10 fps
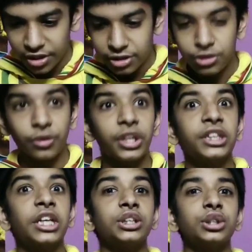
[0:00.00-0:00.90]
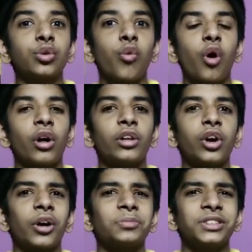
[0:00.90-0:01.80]
So it has
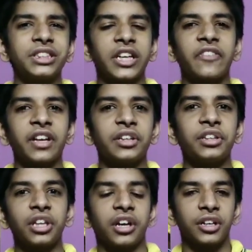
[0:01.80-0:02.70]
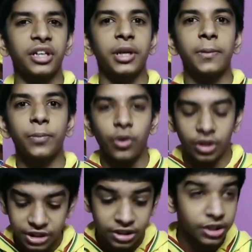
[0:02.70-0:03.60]
Qualcomm 730
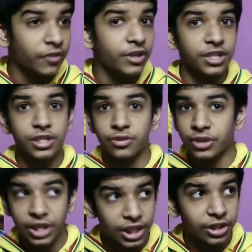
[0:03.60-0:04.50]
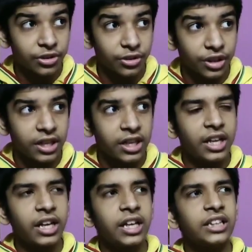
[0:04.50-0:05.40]
processor, which is really good.
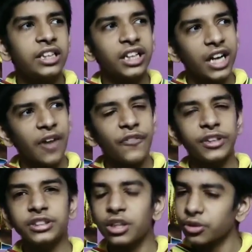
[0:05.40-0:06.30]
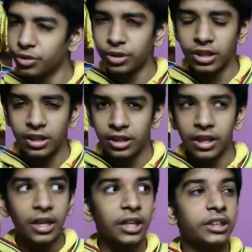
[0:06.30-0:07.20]
The graphics are good.
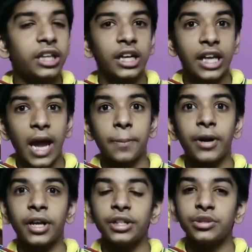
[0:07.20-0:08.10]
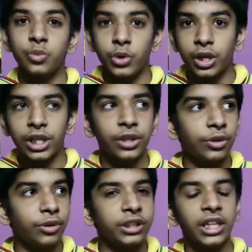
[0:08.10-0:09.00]
The camera is really
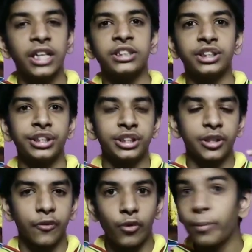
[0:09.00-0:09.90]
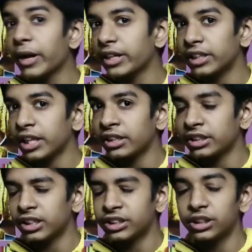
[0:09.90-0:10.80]
good. There is a 64
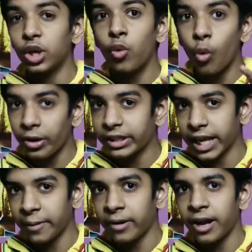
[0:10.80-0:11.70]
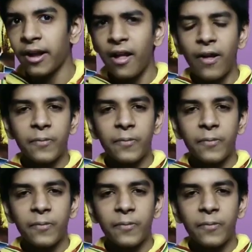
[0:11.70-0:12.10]
this is a quad camera.